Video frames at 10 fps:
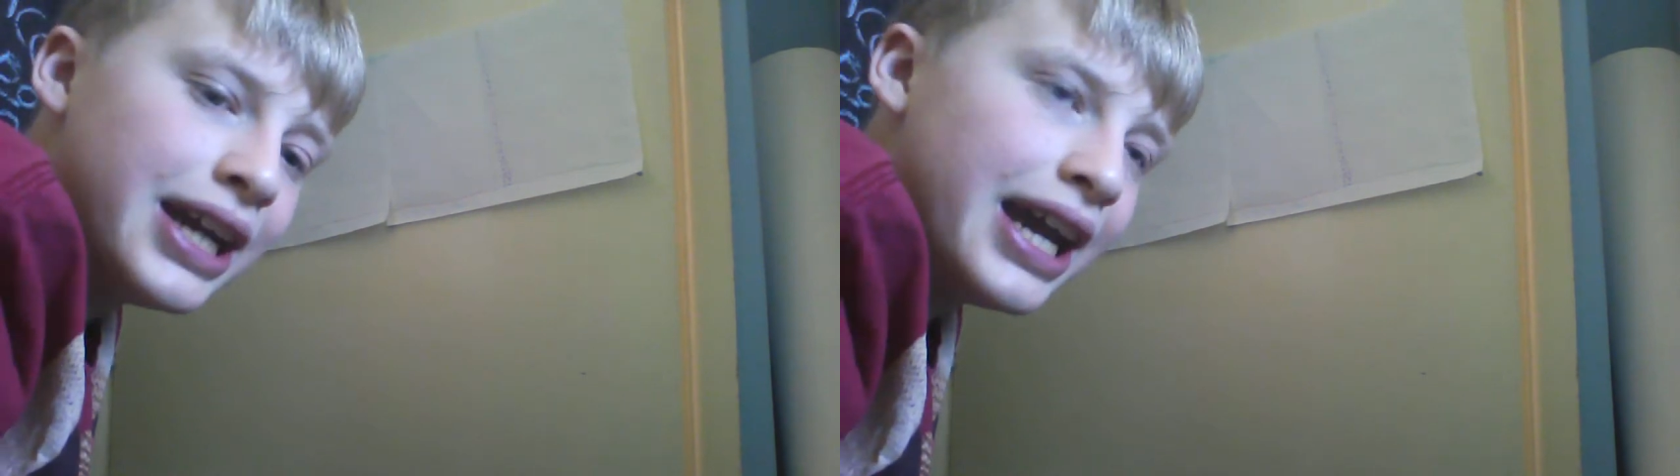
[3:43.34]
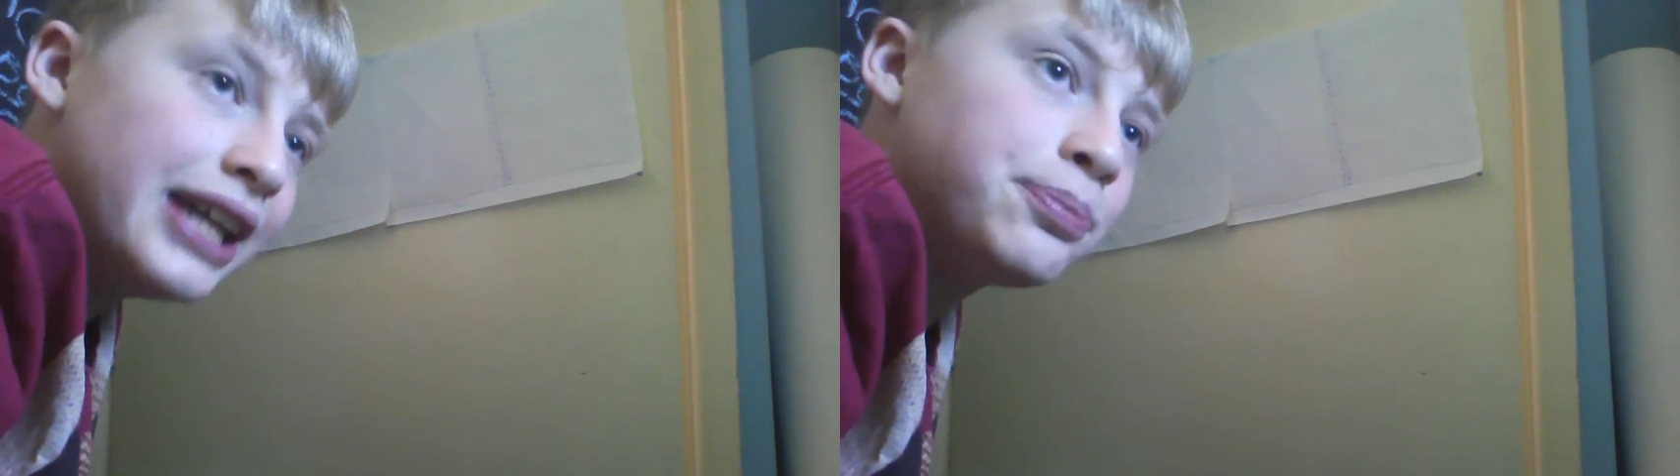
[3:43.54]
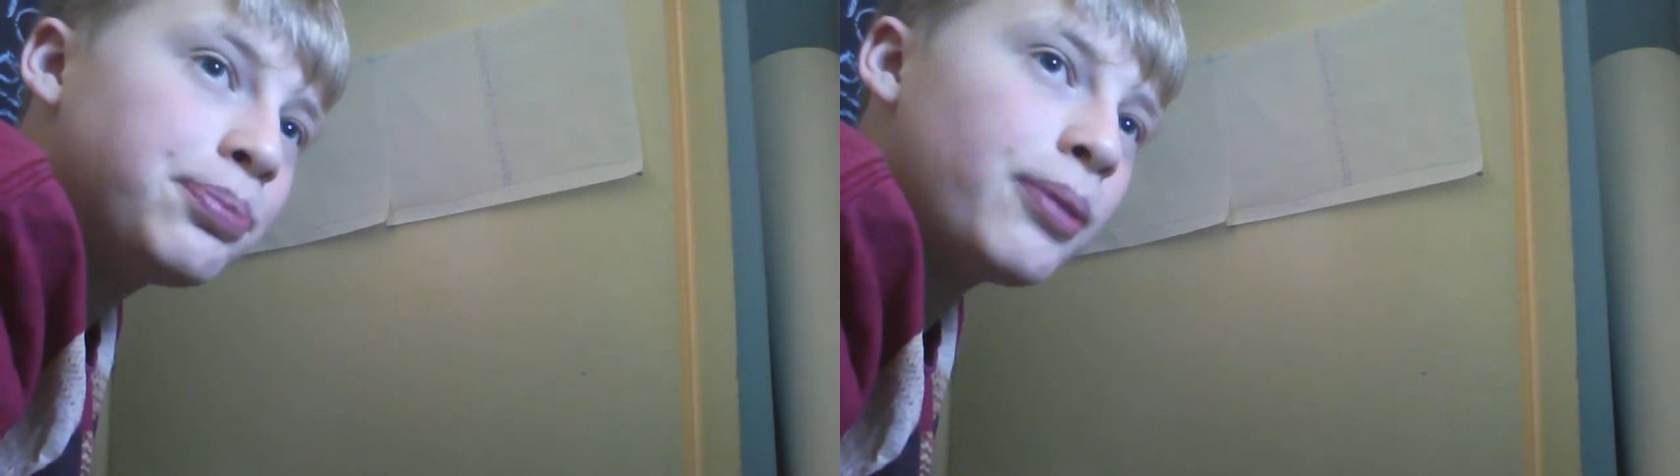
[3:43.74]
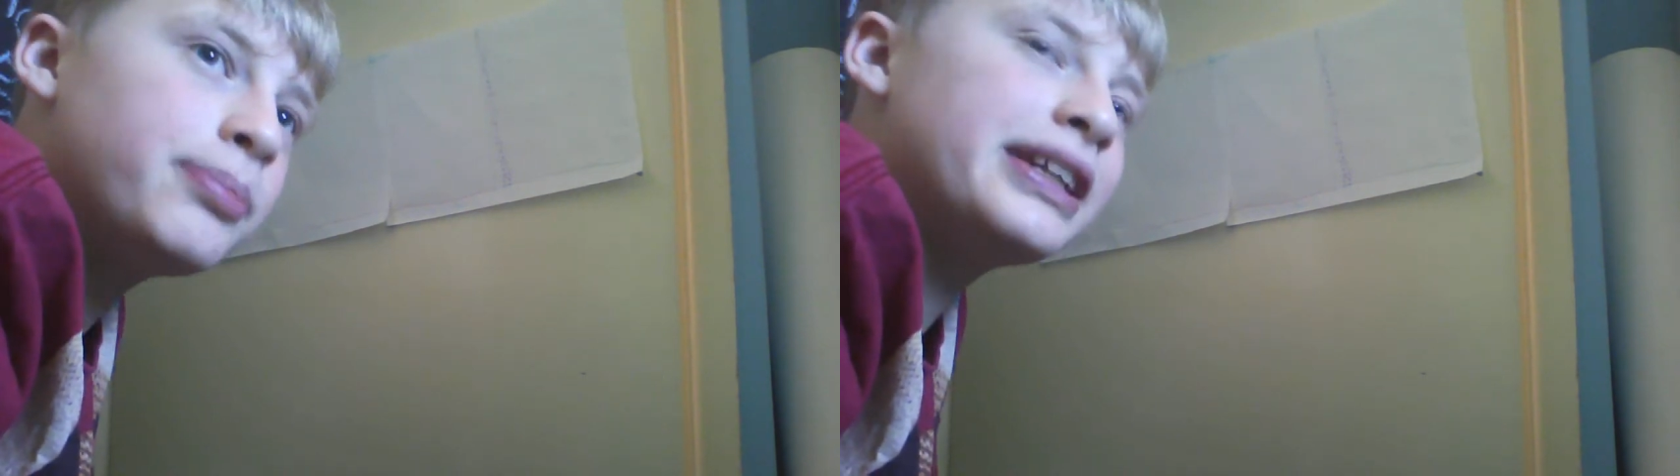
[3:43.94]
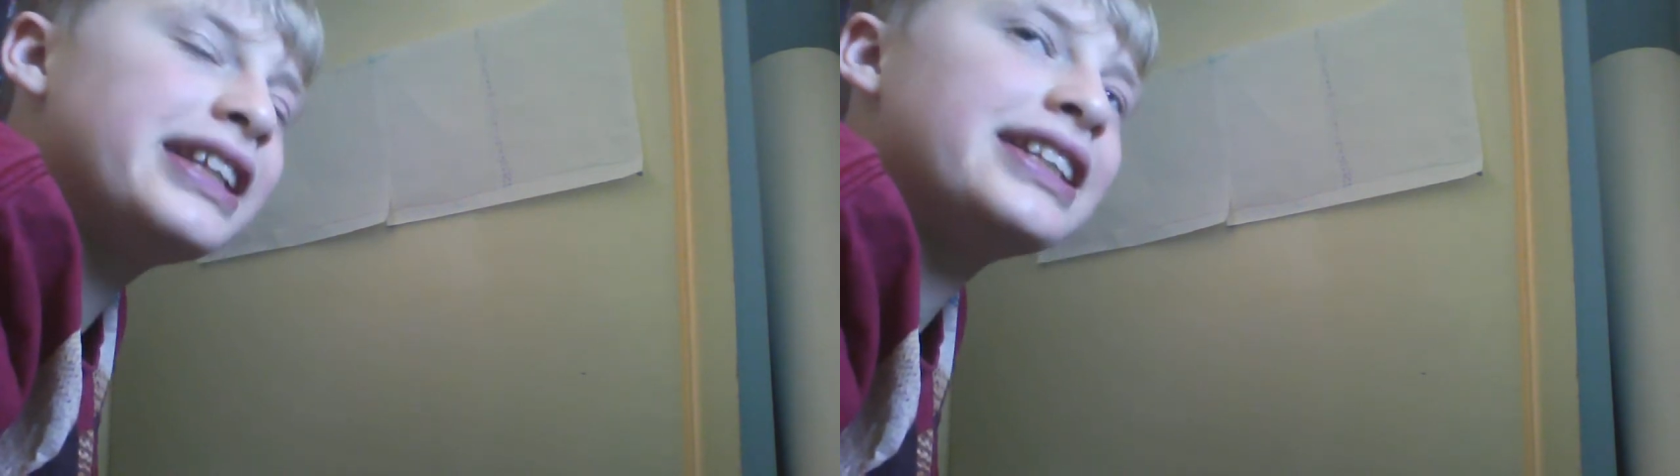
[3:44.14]
is
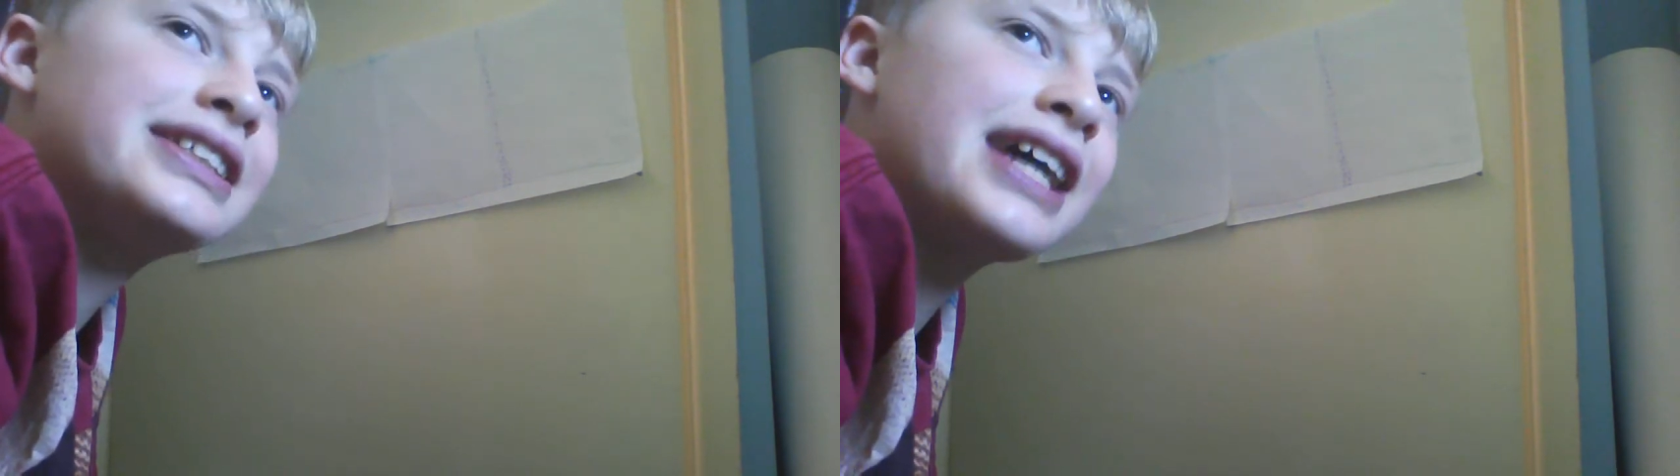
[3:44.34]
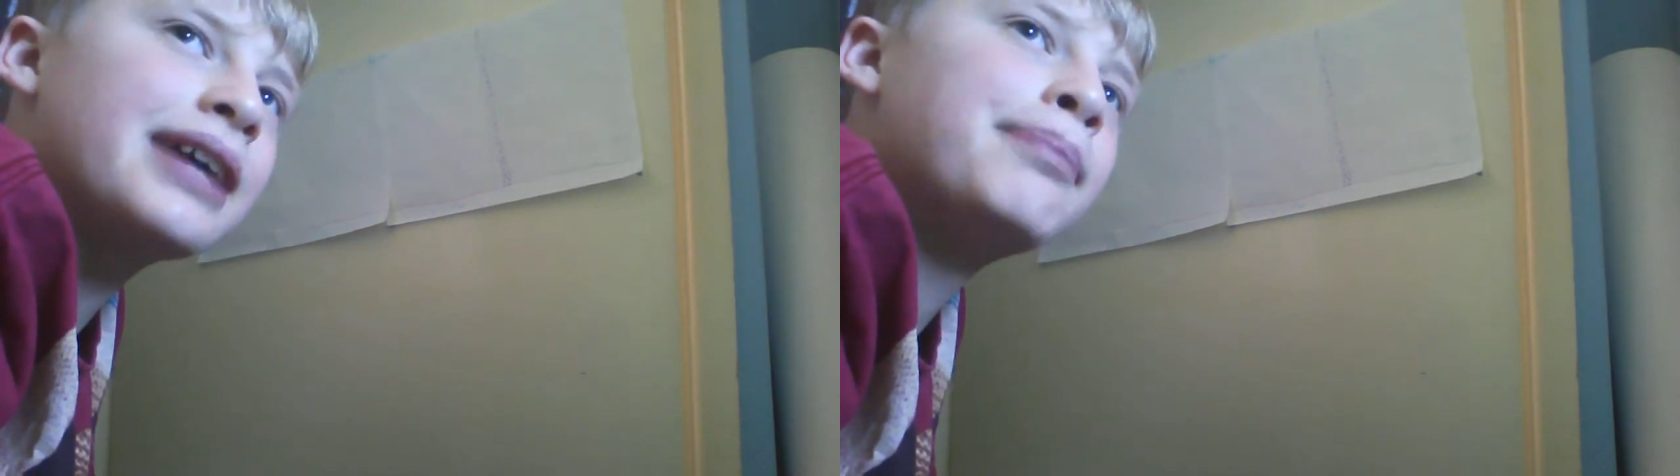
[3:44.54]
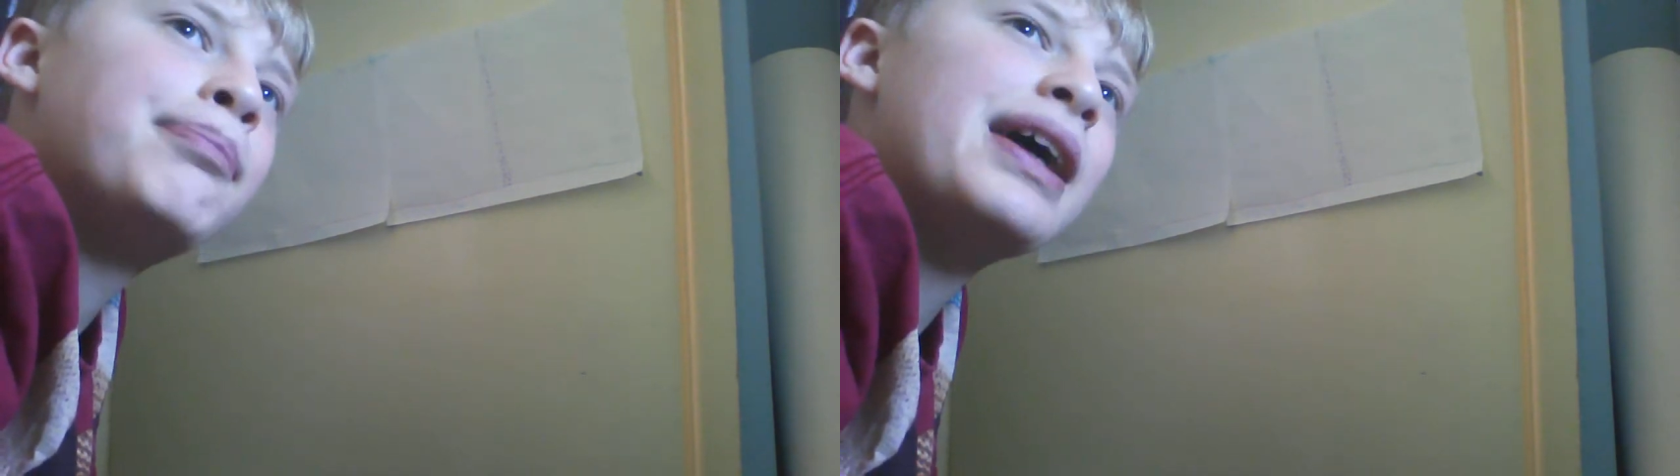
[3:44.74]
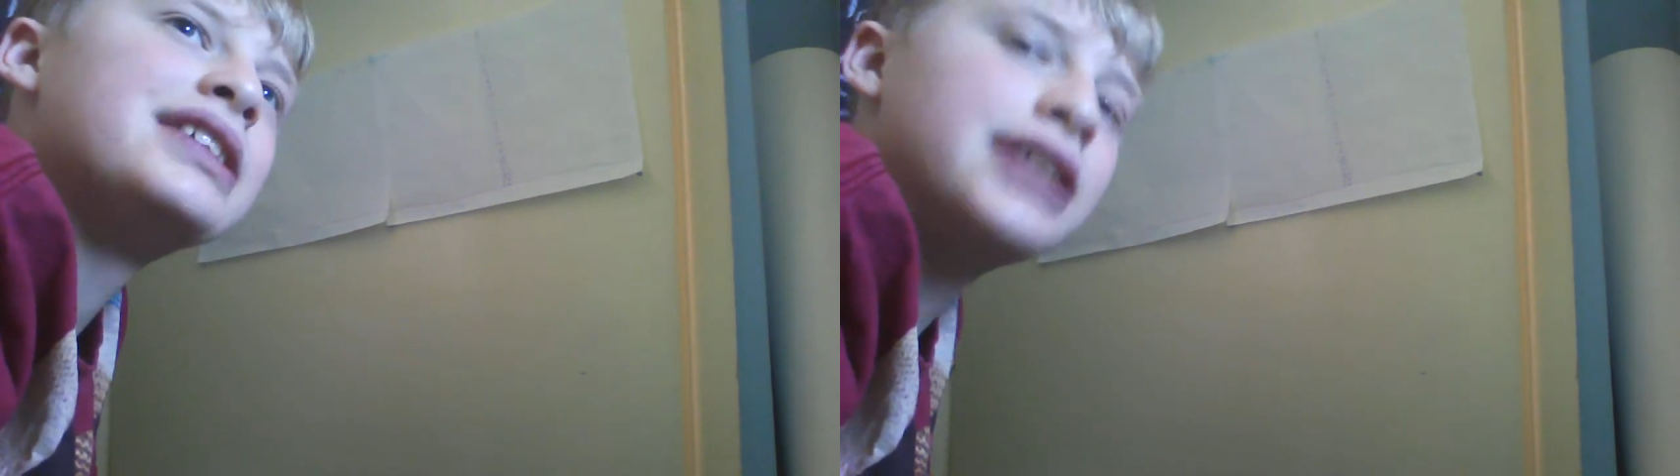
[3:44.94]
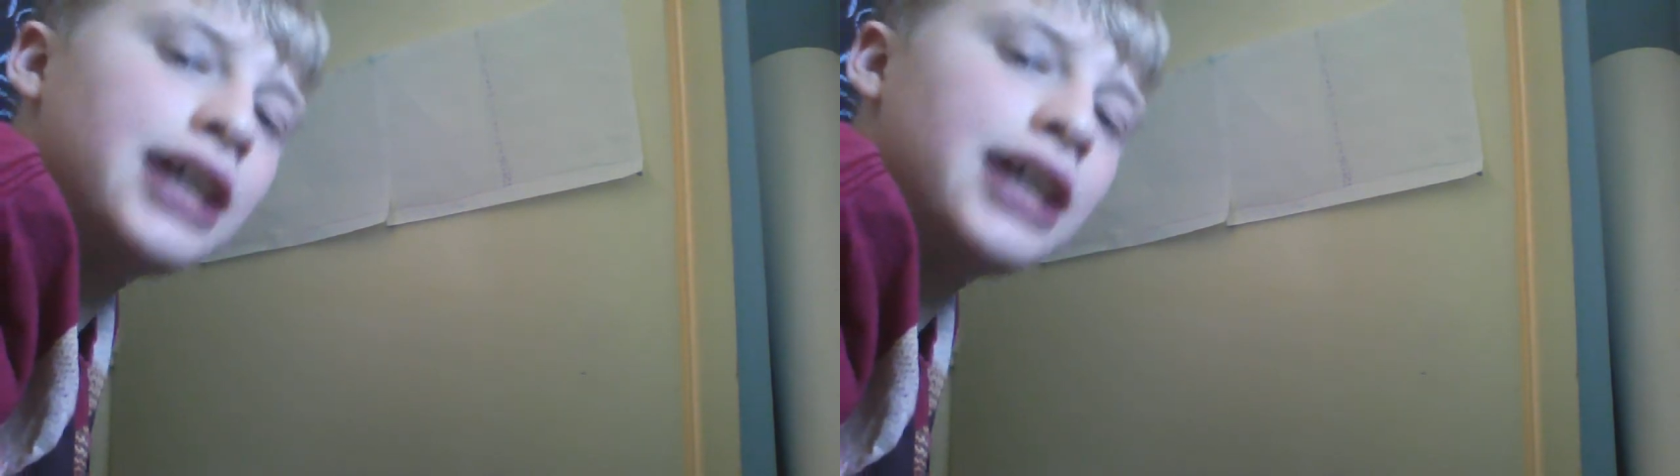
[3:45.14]
probably the second best